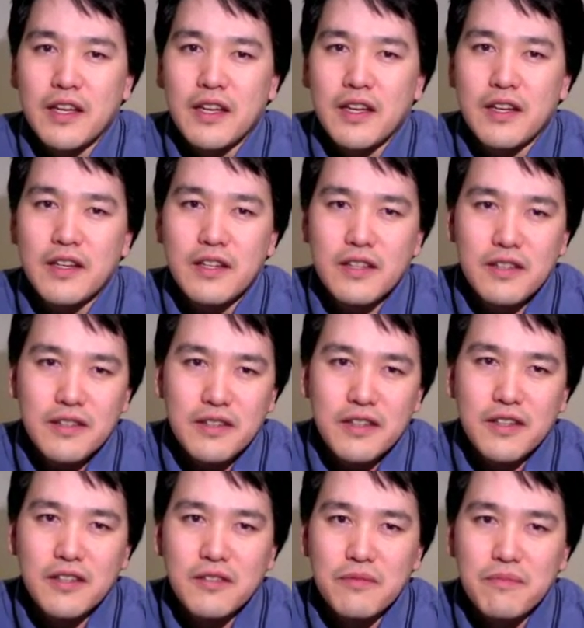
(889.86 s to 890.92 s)

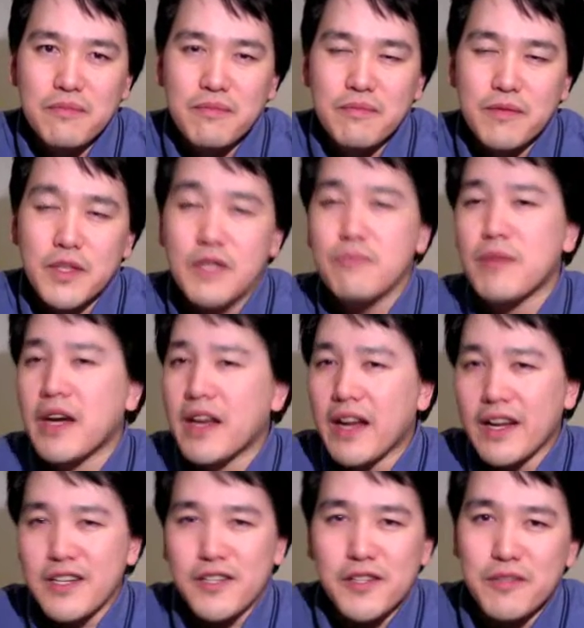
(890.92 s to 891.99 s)
And, this might
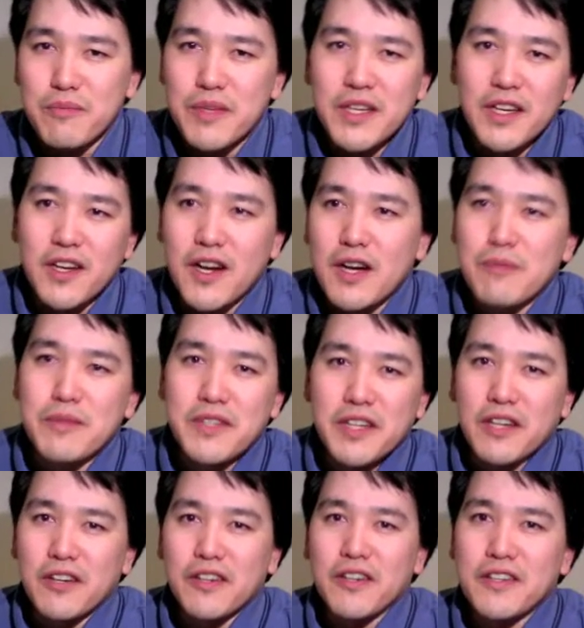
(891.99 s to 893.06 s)
actually be a
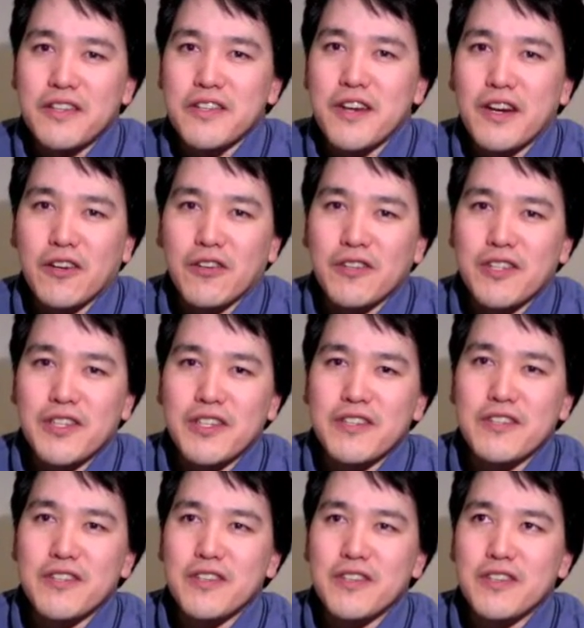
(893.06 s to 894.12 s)
commentary on
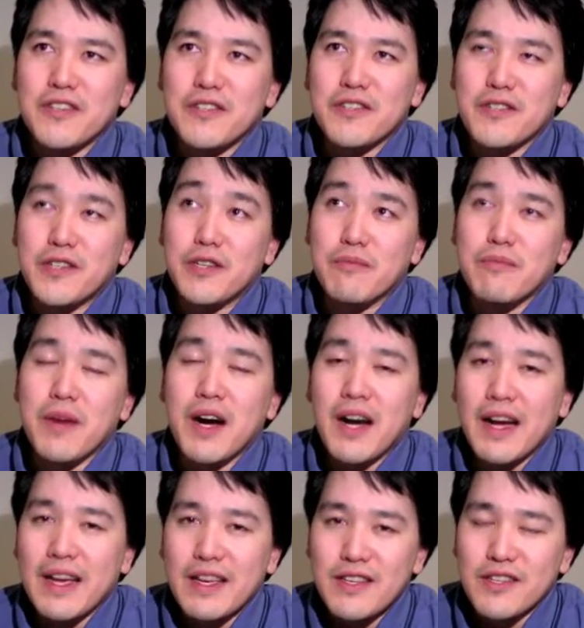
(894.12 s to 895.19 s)
Socrates'
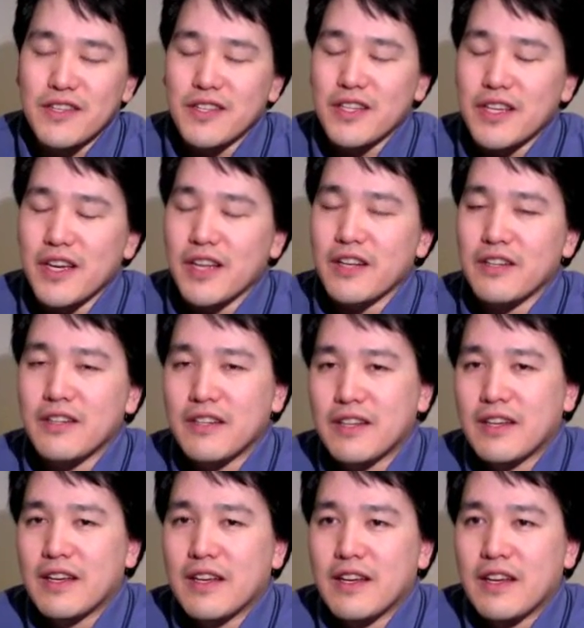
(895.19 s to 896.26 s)
demise in the
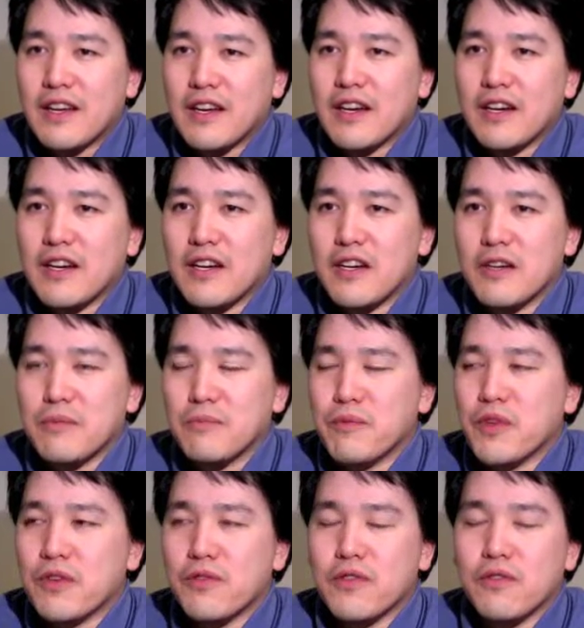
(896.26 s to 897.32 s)
end.
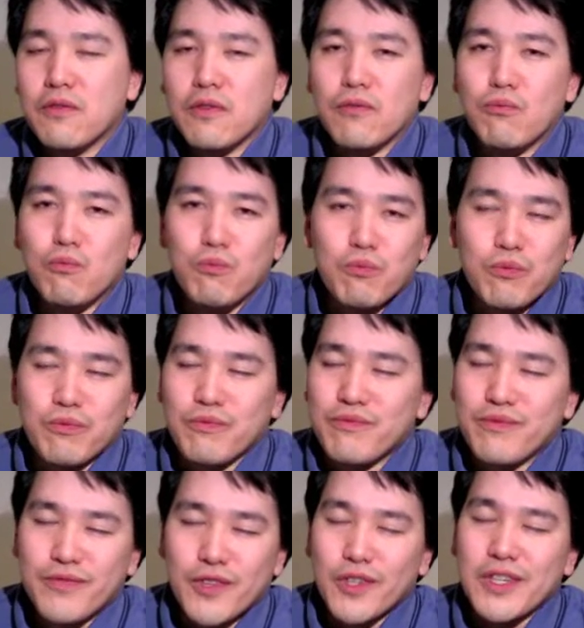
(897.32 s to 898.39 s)
If you've
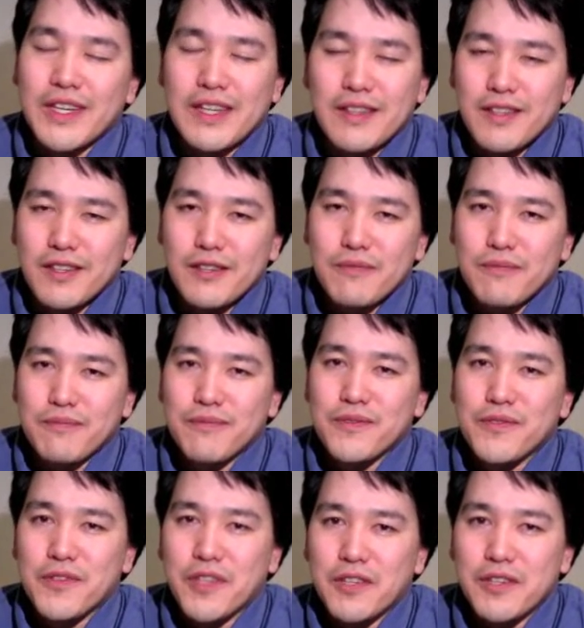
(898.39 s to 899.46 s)
looked at the,
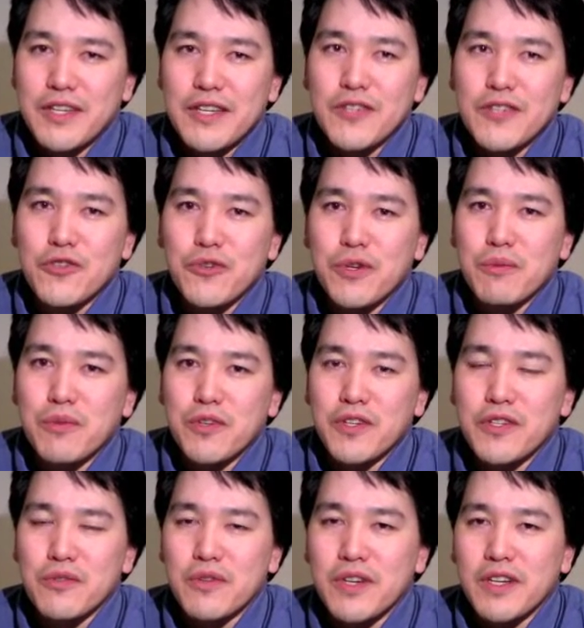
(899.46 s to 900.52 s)
history
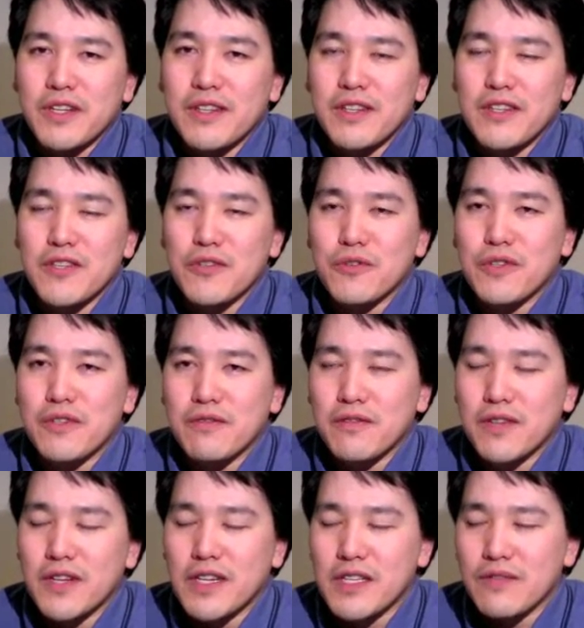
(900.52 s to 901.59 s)
books, right, and history of
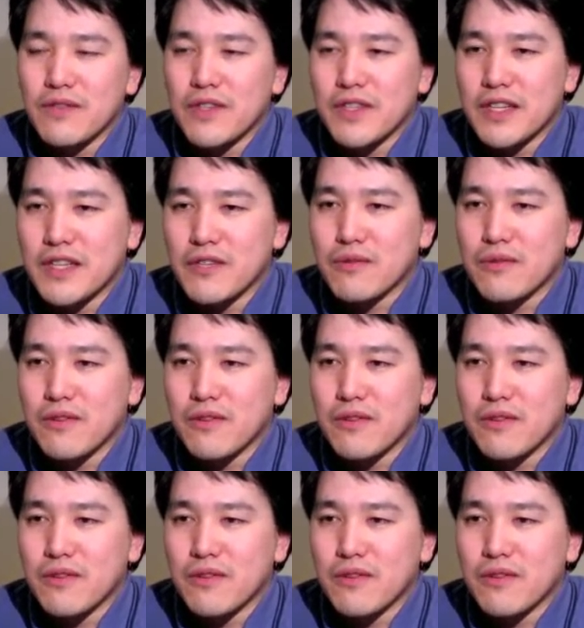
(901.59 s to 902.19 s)
philosophy and that sort